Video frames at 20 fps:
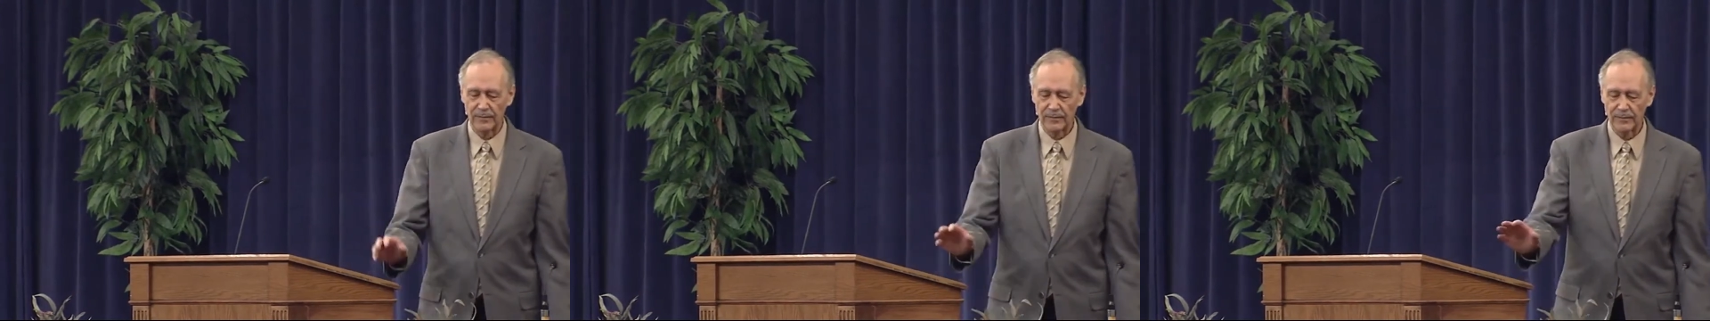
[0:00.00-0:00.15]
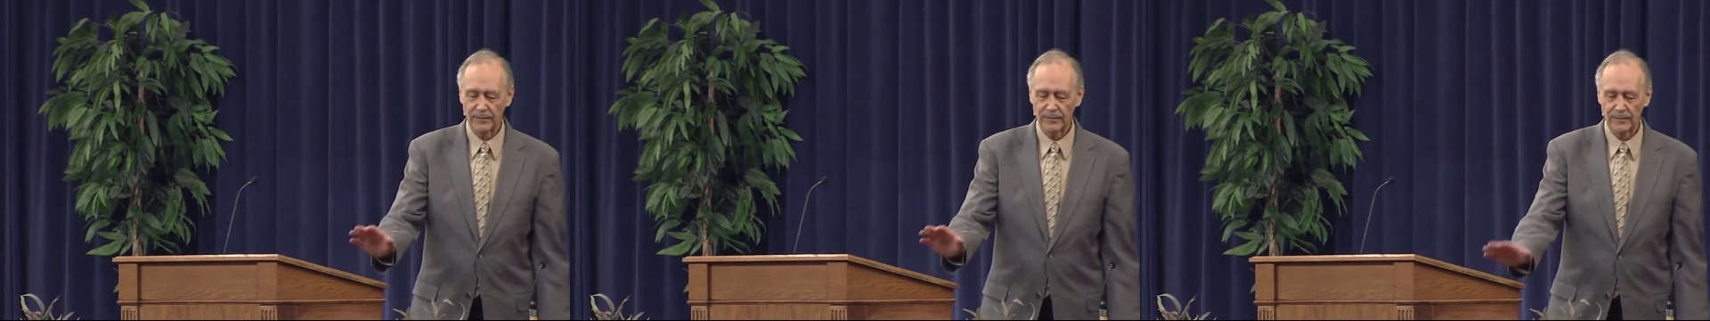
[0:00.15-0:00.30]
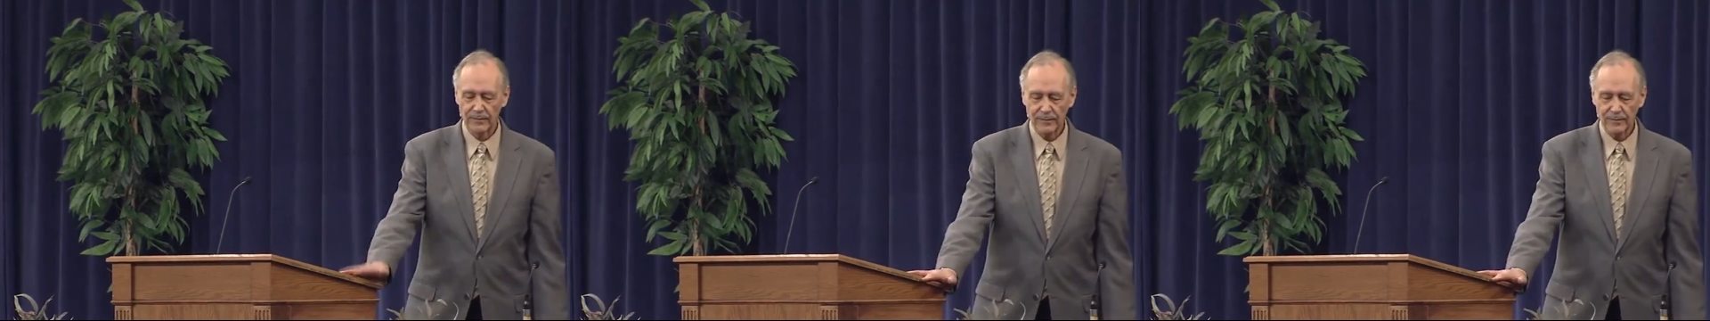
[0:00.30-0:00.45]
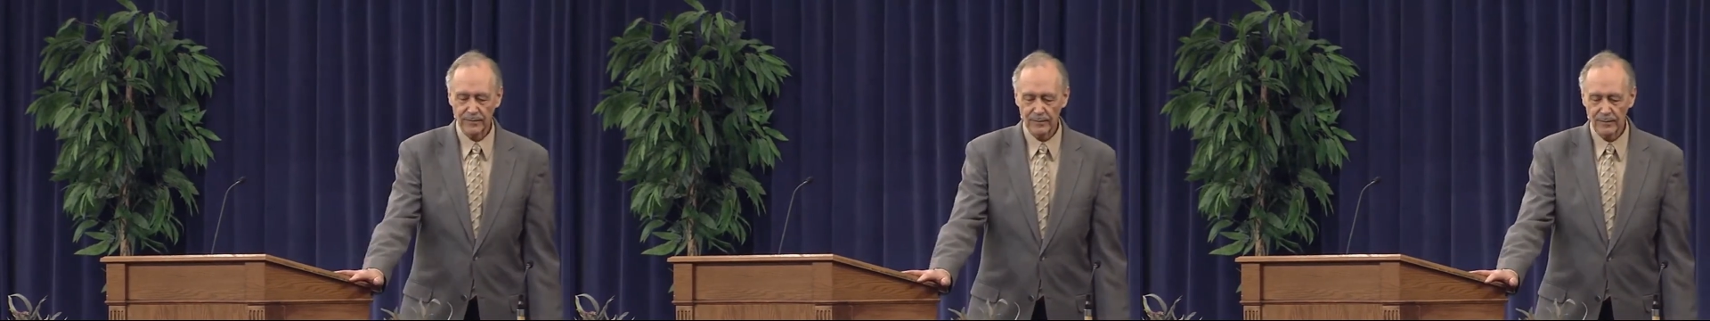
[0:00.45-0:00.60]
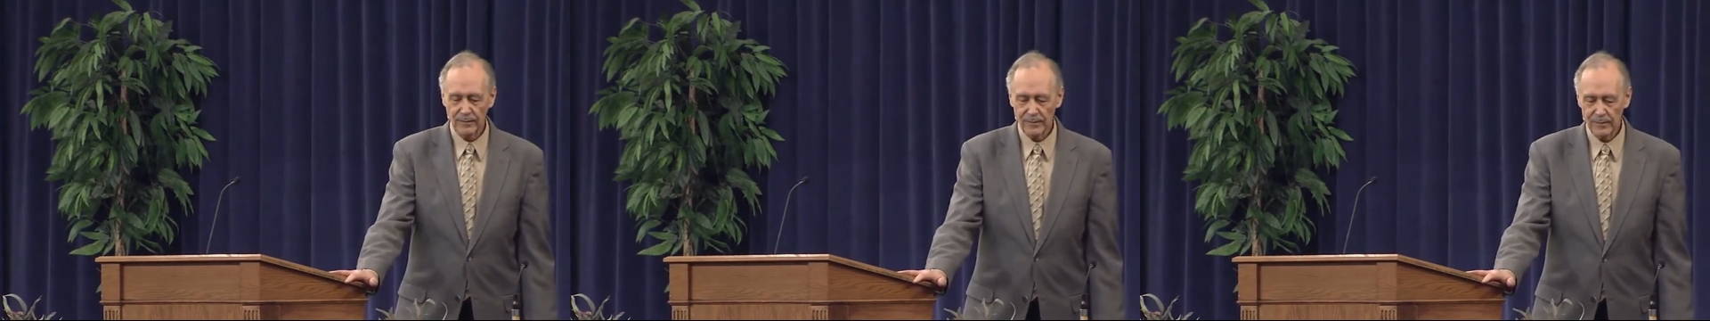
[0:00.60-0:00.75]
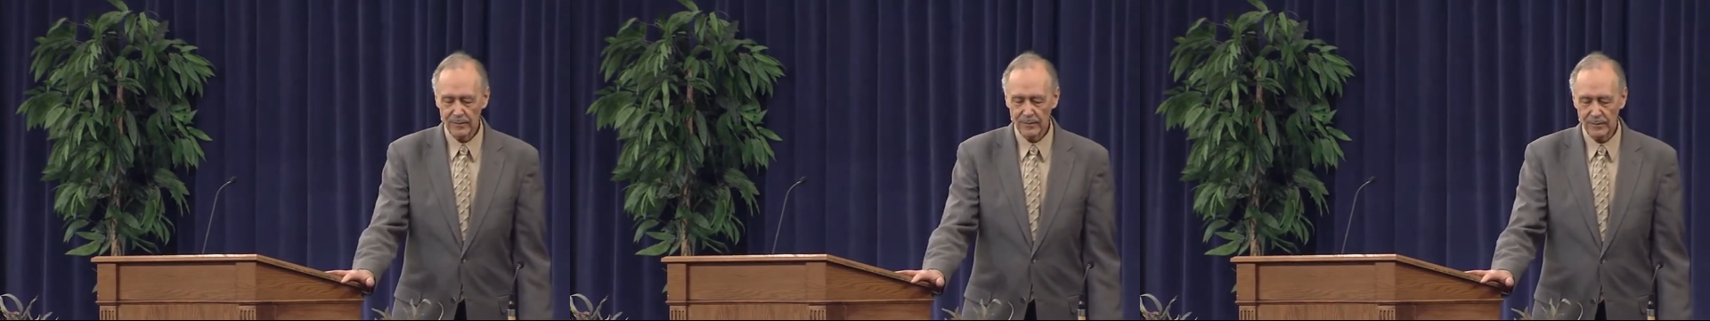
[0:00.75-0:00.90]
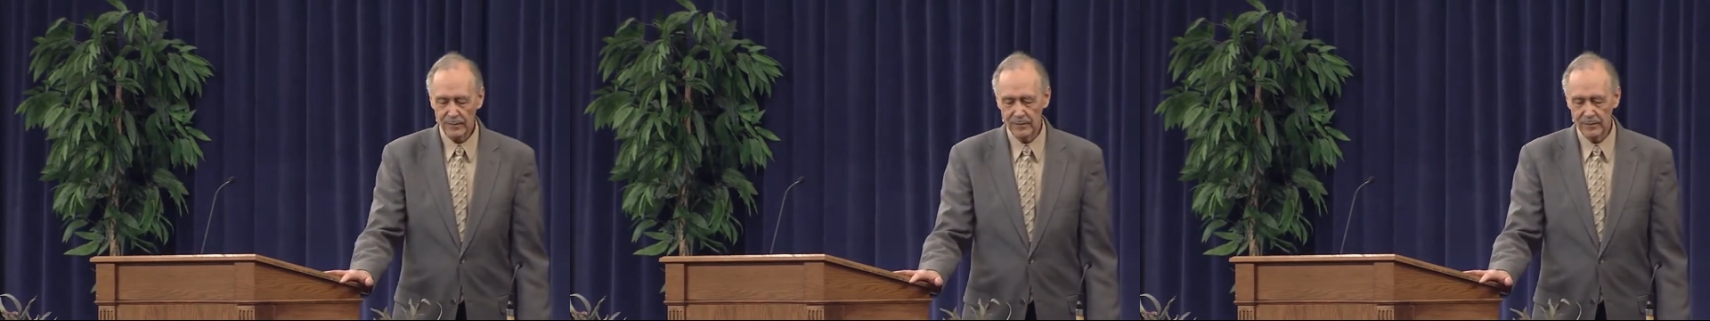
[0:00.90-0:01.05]

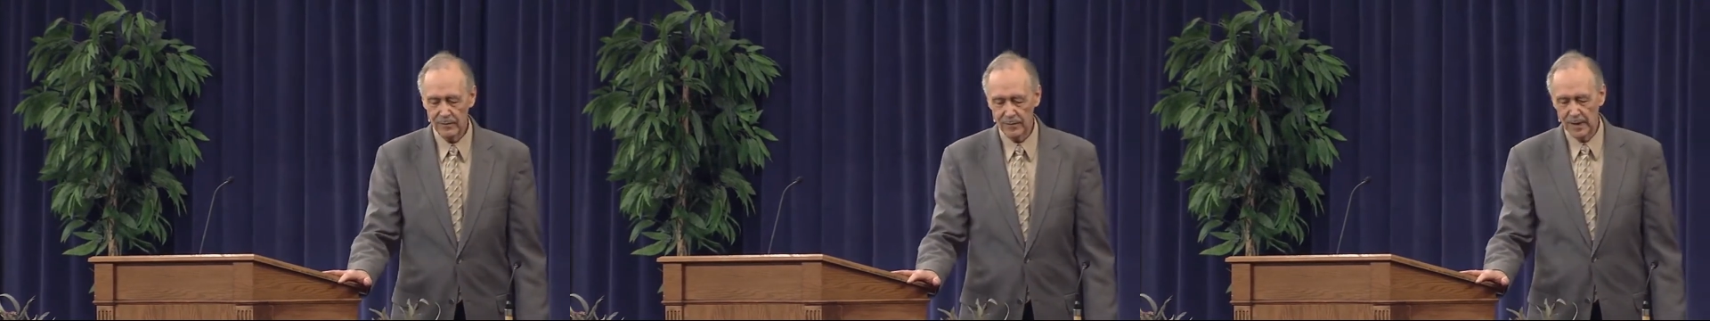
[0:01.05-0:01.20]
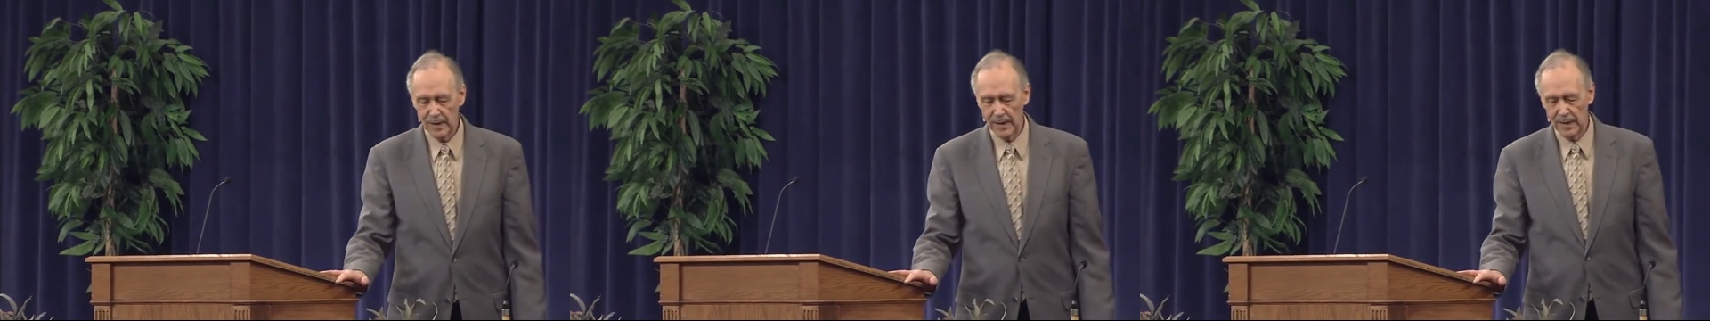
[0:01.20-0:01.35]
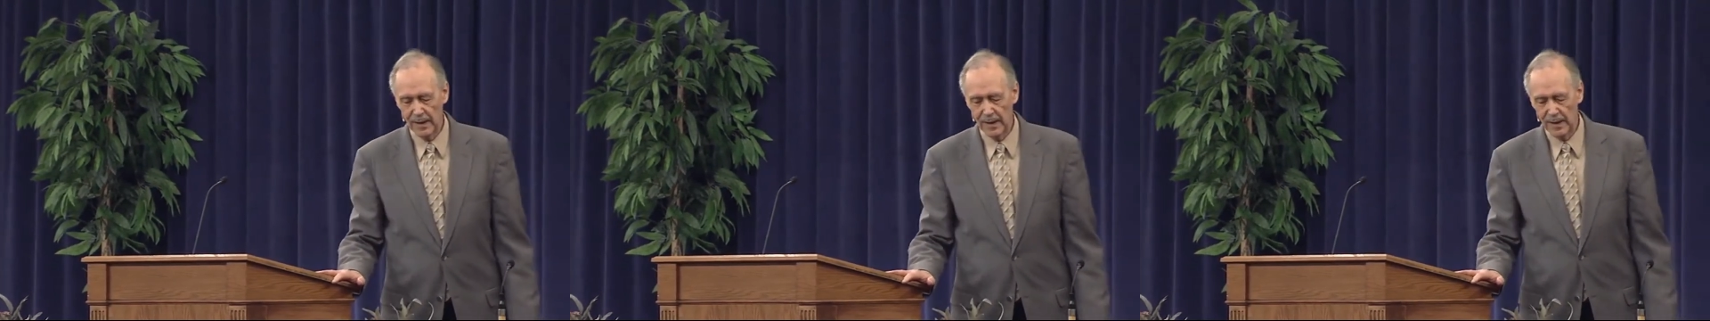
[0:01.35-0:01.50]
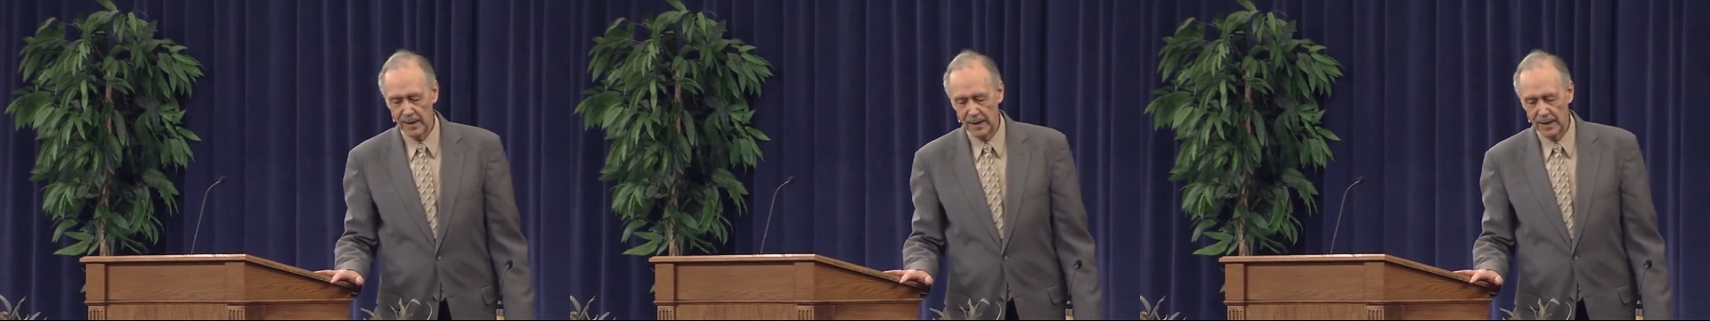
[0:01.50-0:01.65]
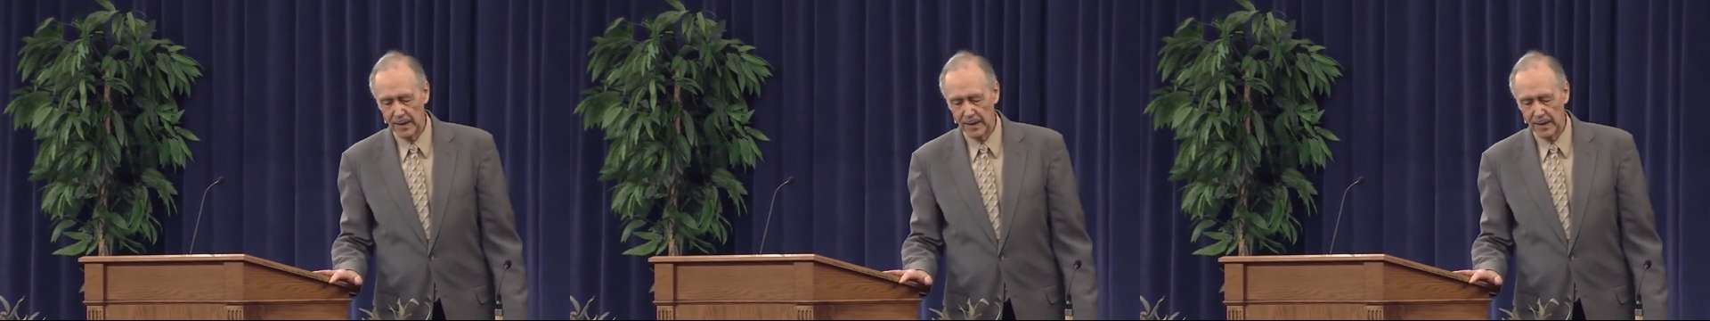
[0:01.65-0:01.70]
(silence)